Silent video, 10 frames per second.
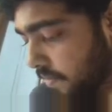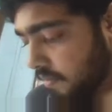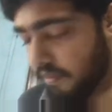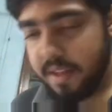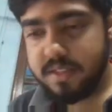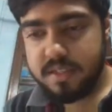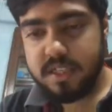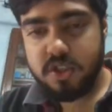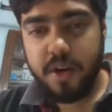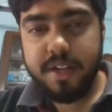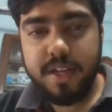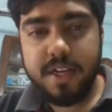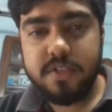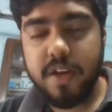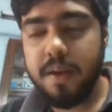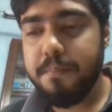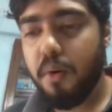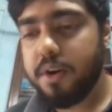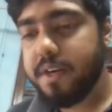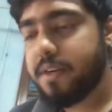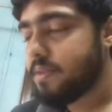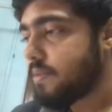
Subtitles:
Why this disjoint thing is very important.